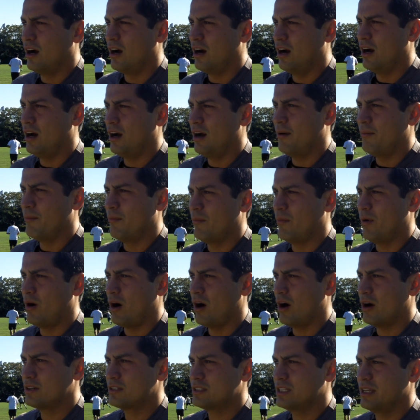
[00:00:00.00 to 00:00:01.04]
Um,
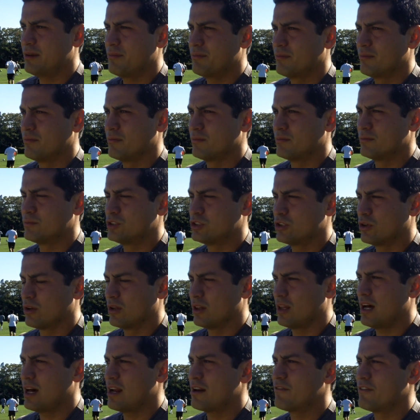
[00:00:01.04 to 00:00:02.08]
our team showed
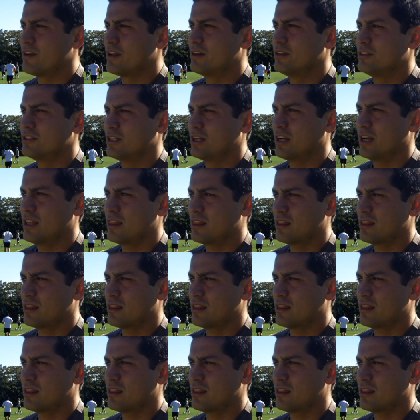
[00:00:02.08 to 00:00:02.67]
a lot of energy.